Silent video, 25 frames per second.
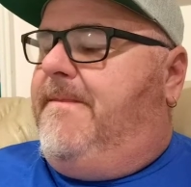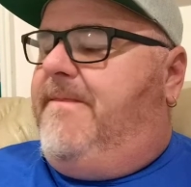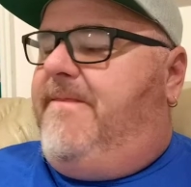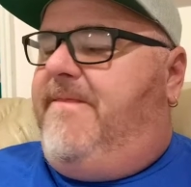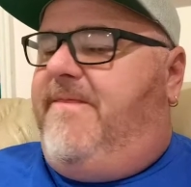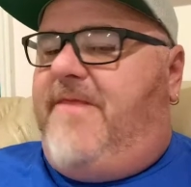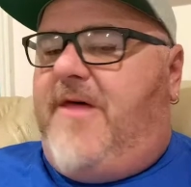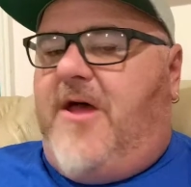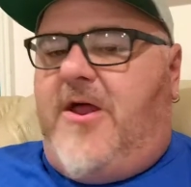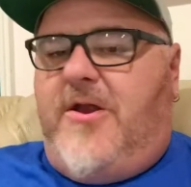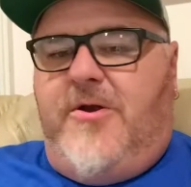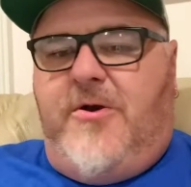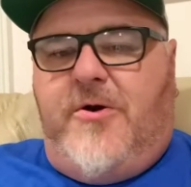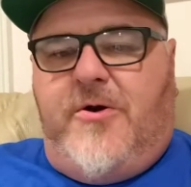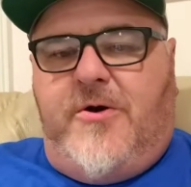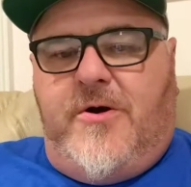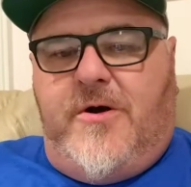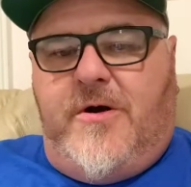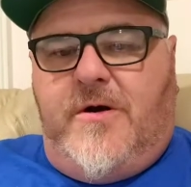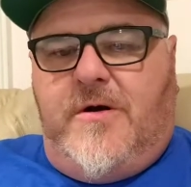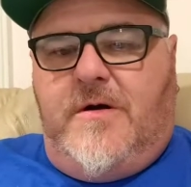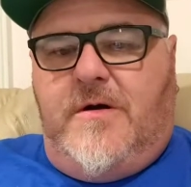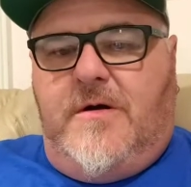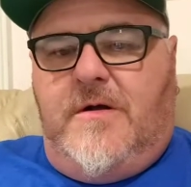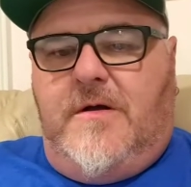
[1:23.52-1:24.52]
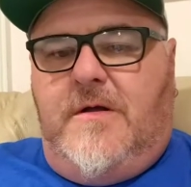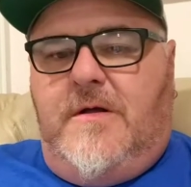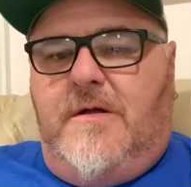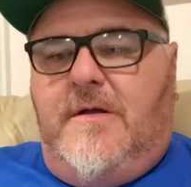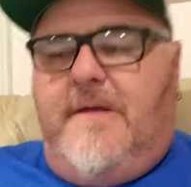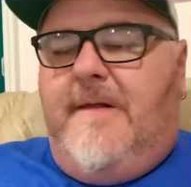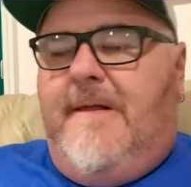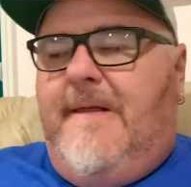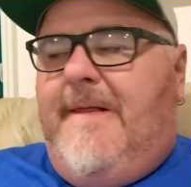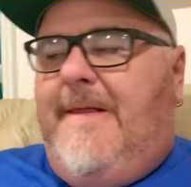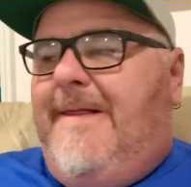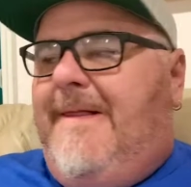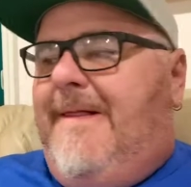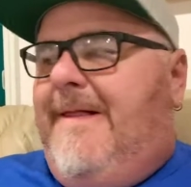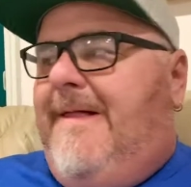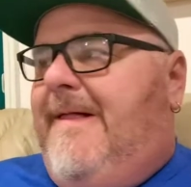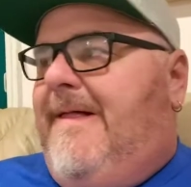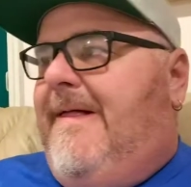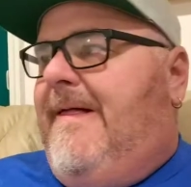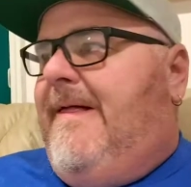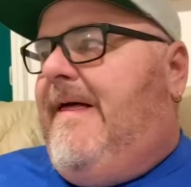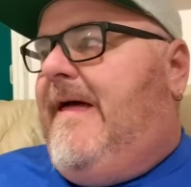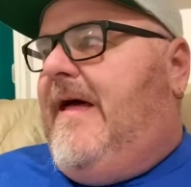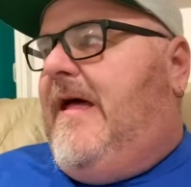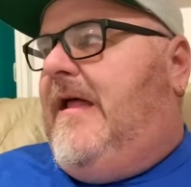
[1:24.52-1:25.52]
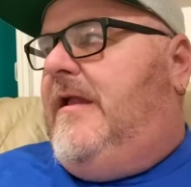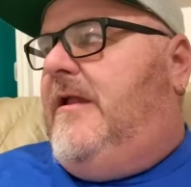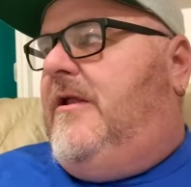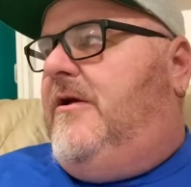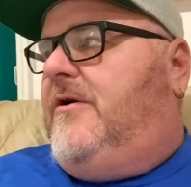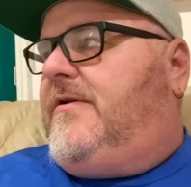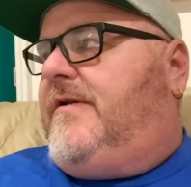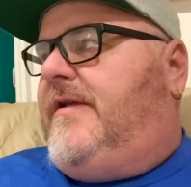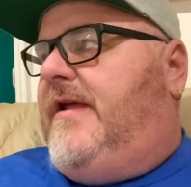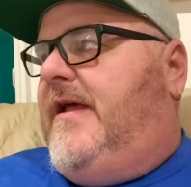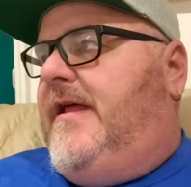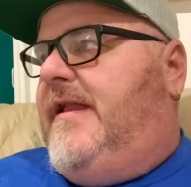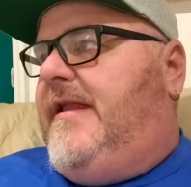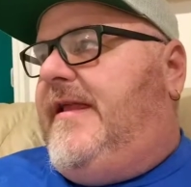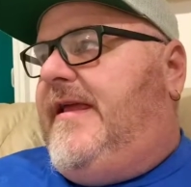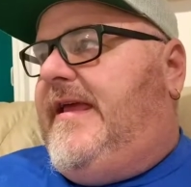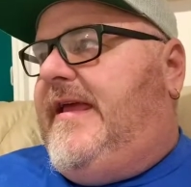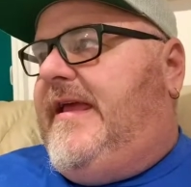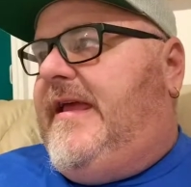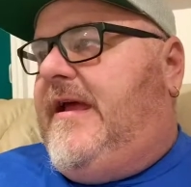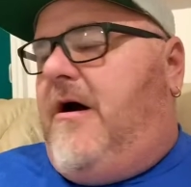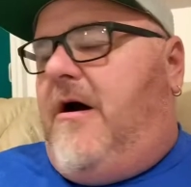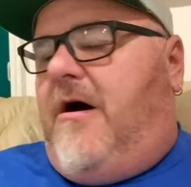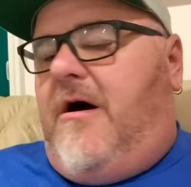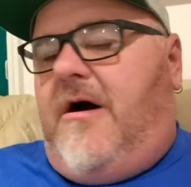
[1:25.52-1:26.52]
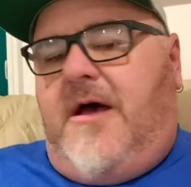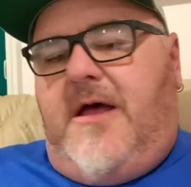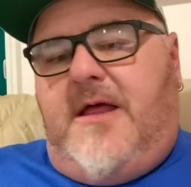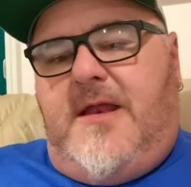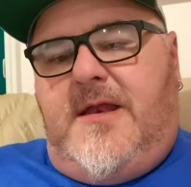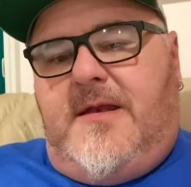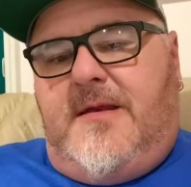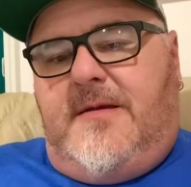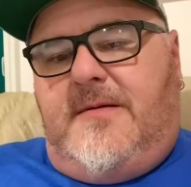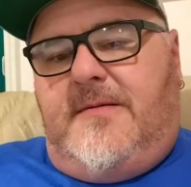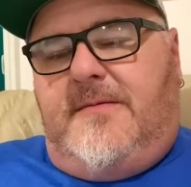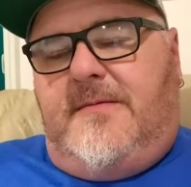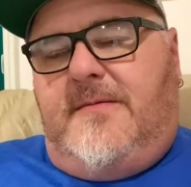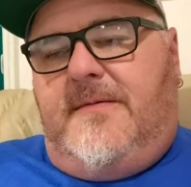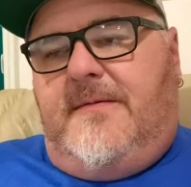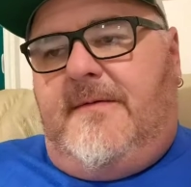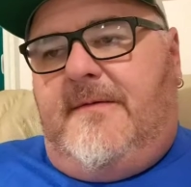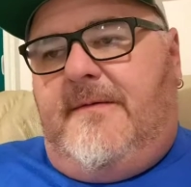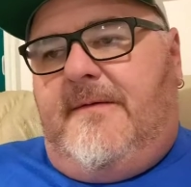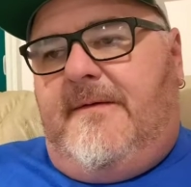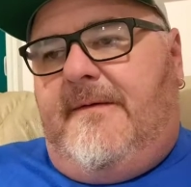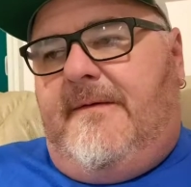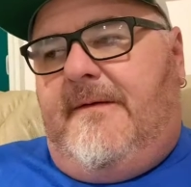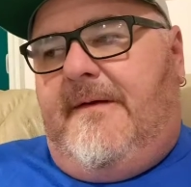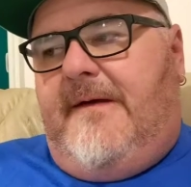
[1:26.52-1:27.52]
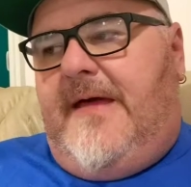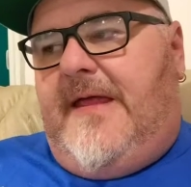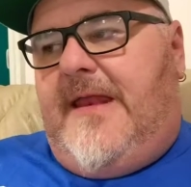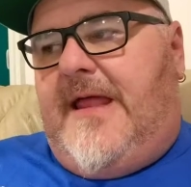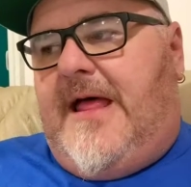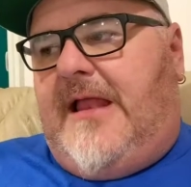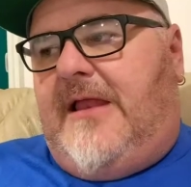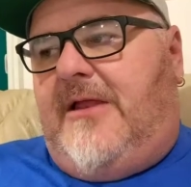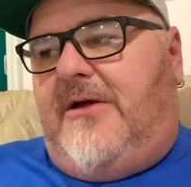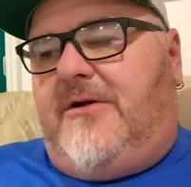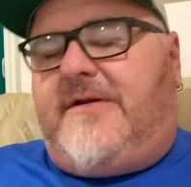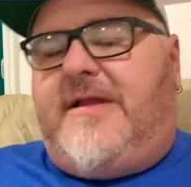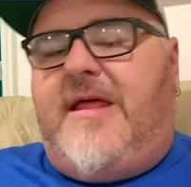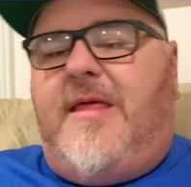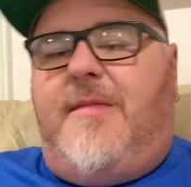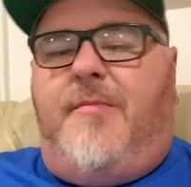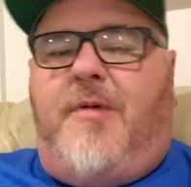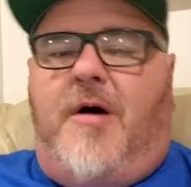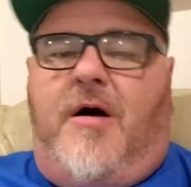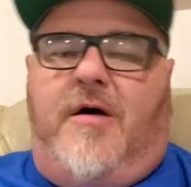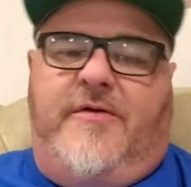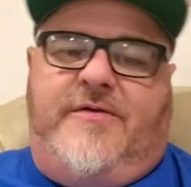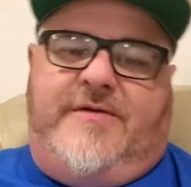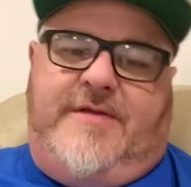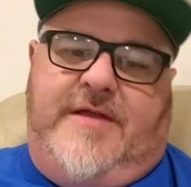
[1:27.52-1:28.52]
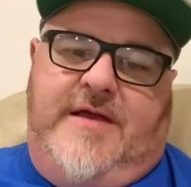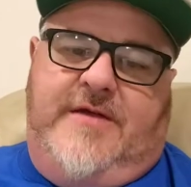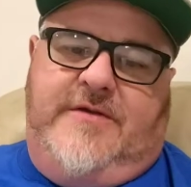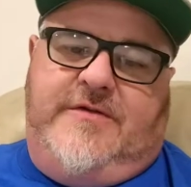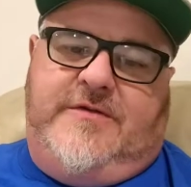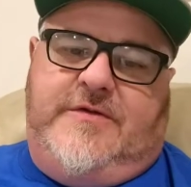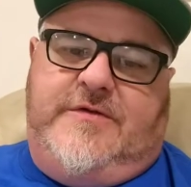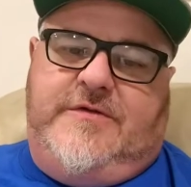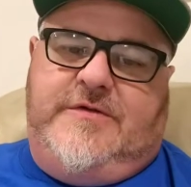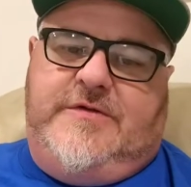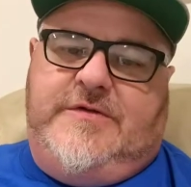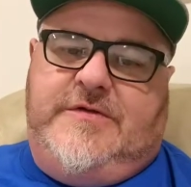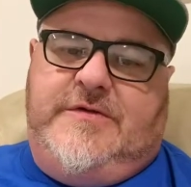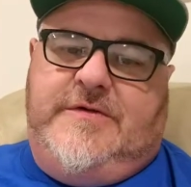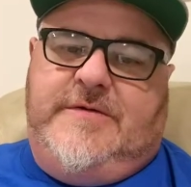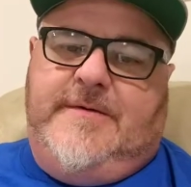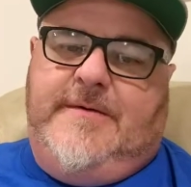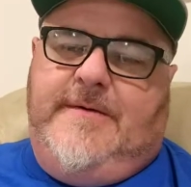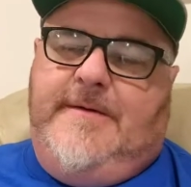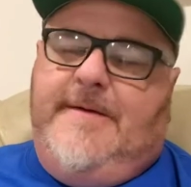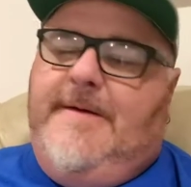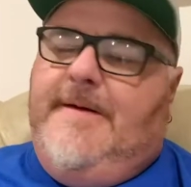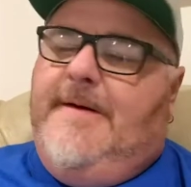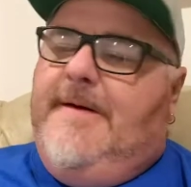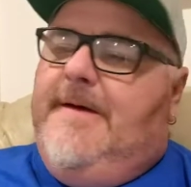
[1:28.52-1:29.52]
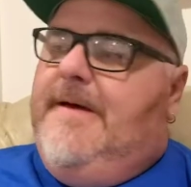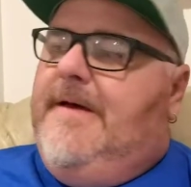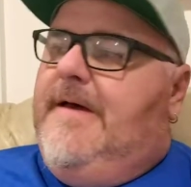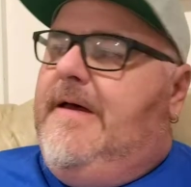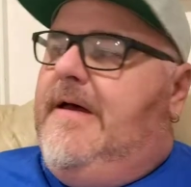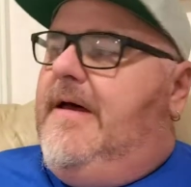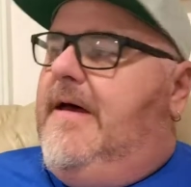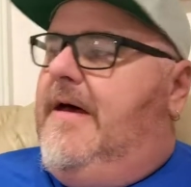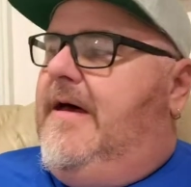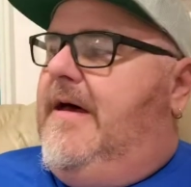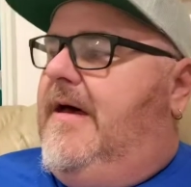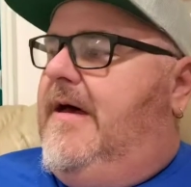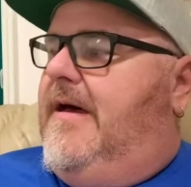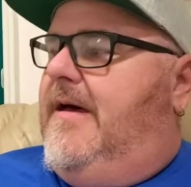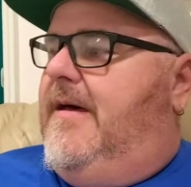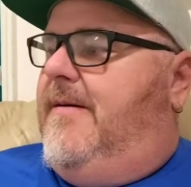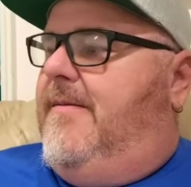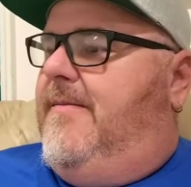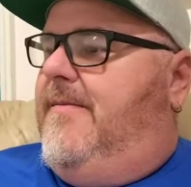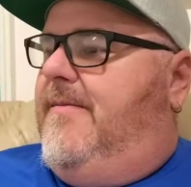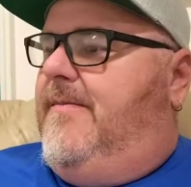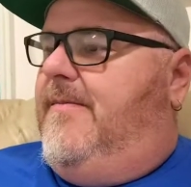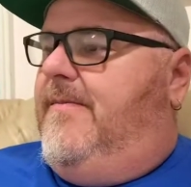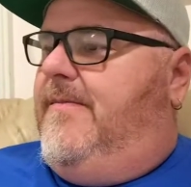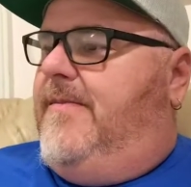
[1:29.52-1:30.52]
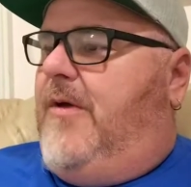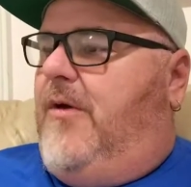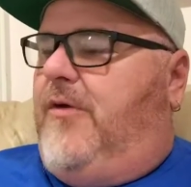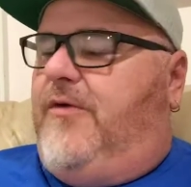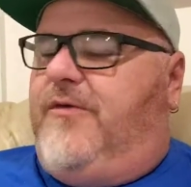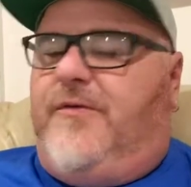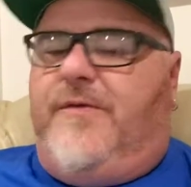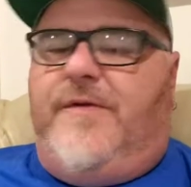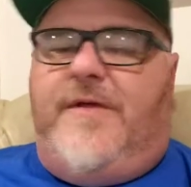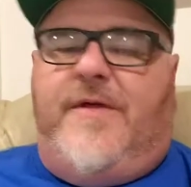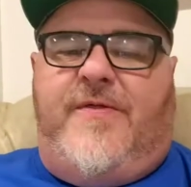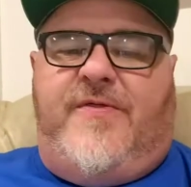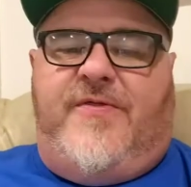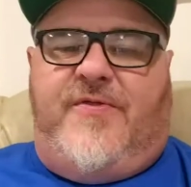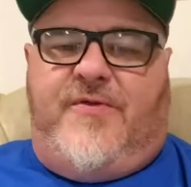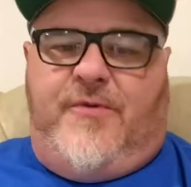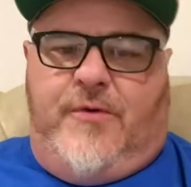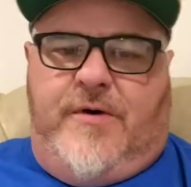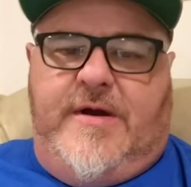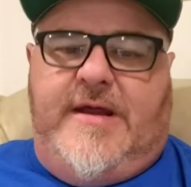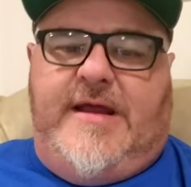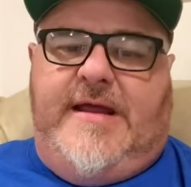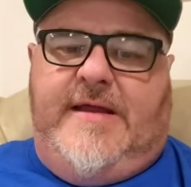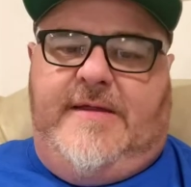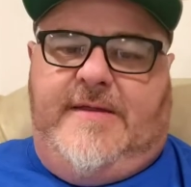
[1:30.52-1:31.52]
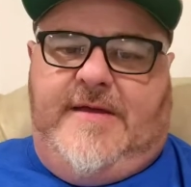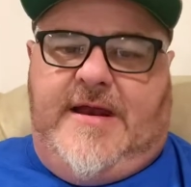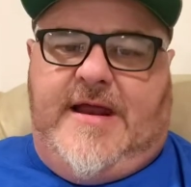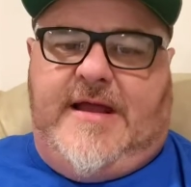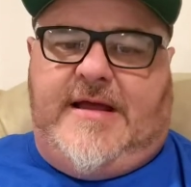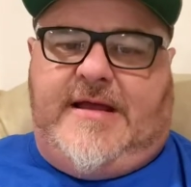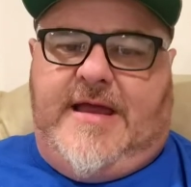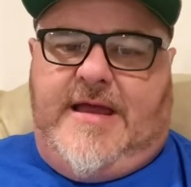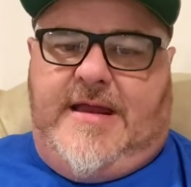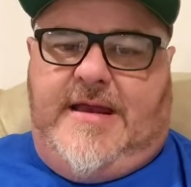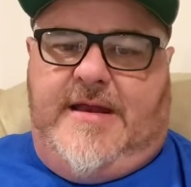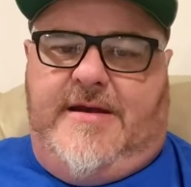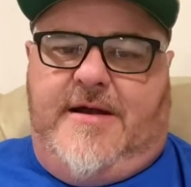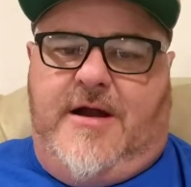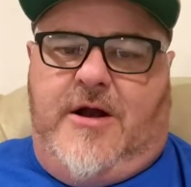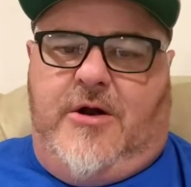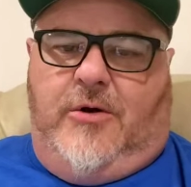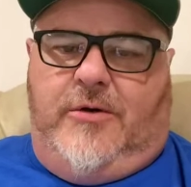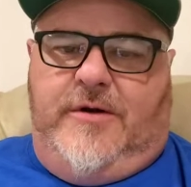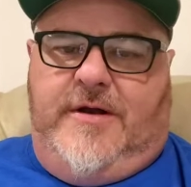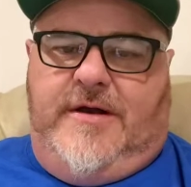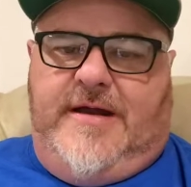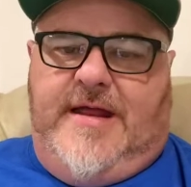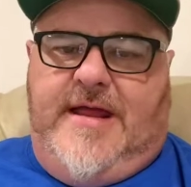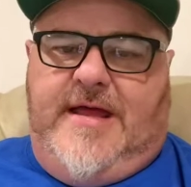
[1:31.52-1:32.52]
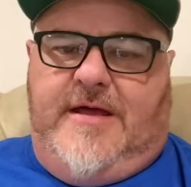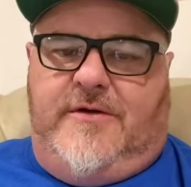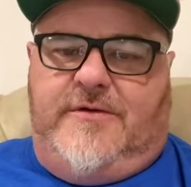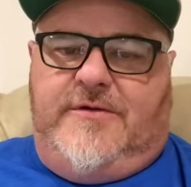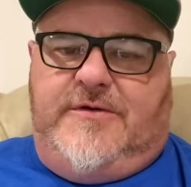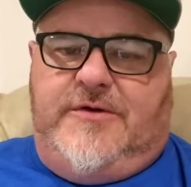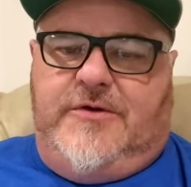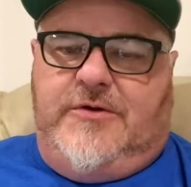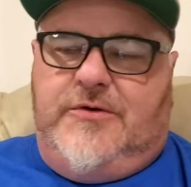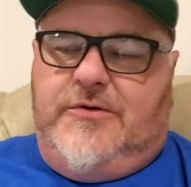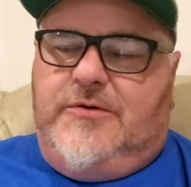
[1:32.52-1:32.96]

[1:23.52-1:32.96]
Thunder, I looked at Aeon, and I looked at Boss Lasers. Those were the three that I kind of narrowed it down to.